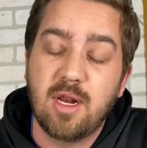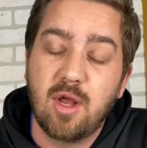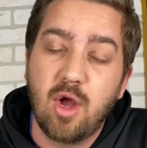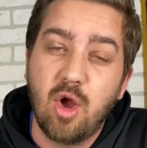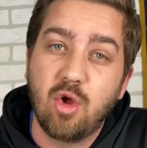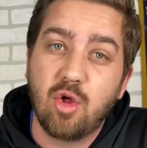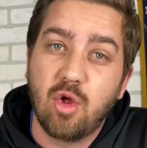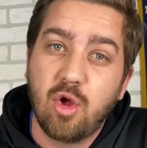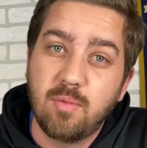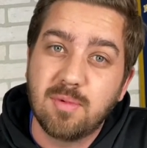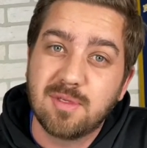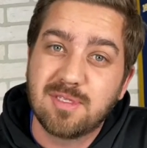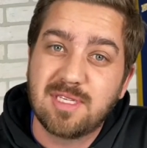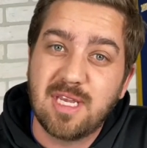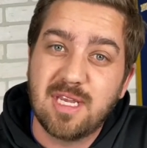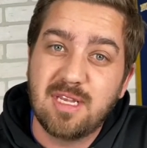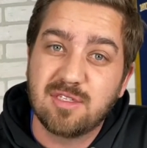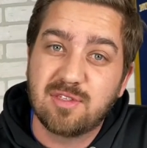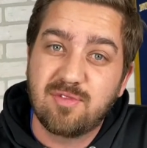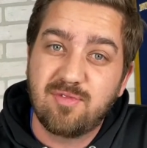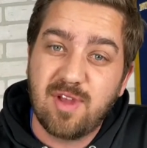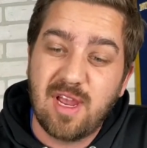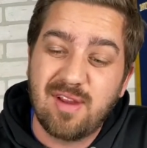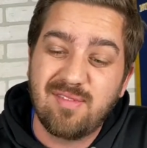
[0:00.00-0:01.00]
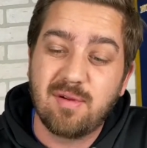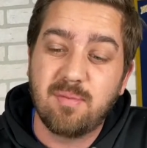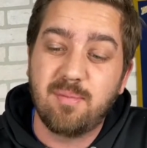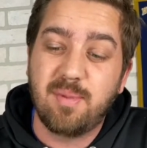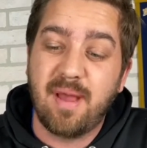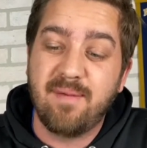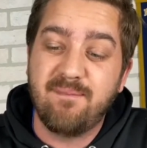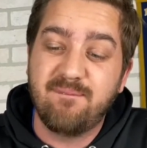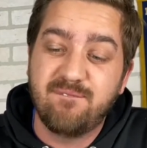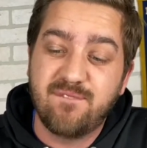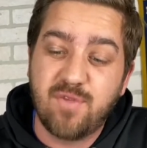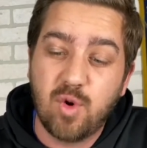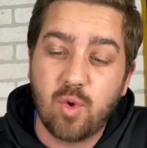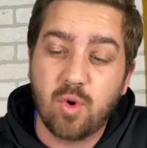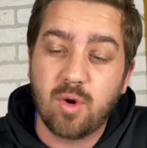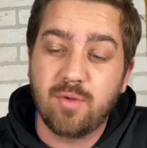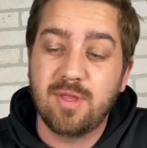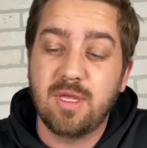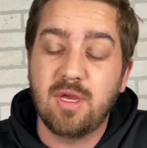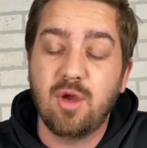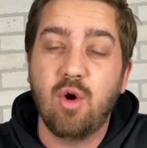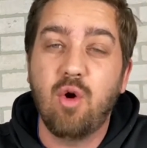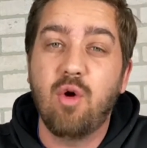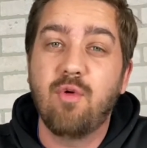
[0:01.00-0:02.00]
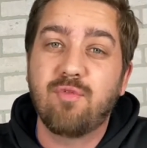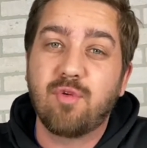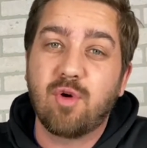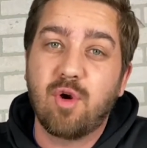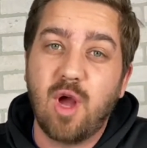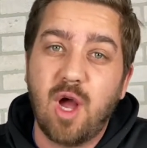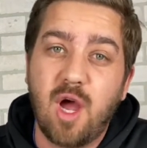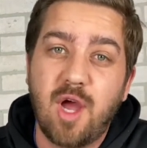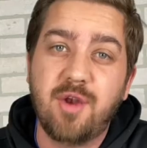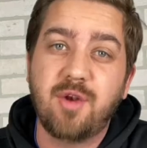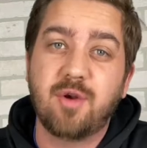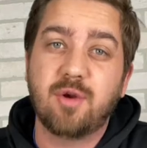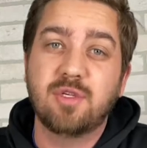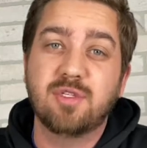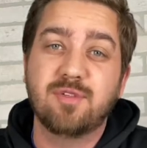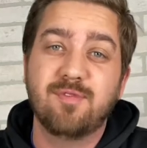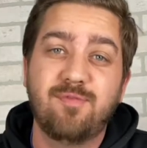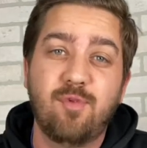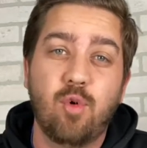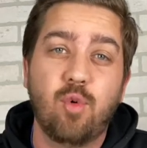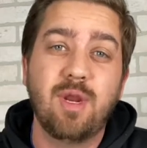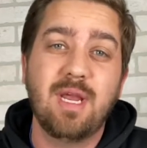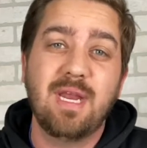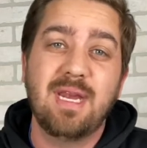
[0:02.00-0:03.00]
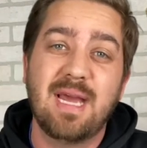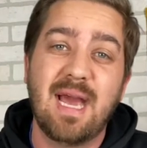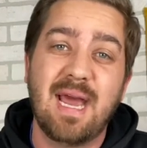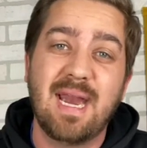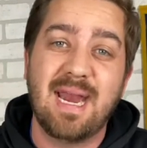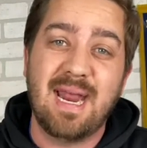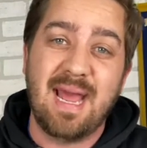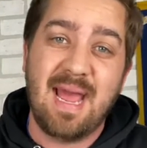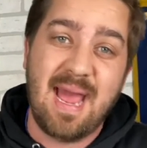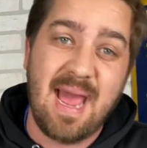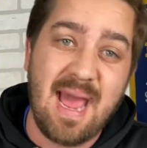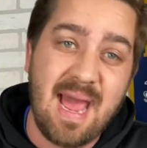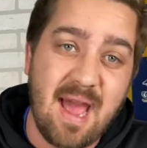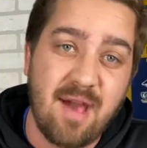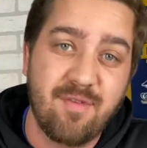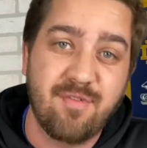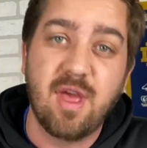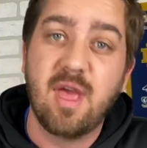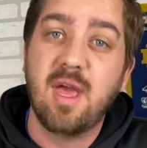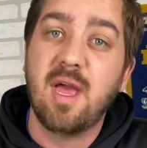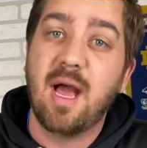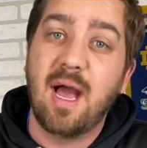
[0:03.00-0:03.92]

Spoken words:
Oklahoma State is favored by 4. The over-under is 49.5.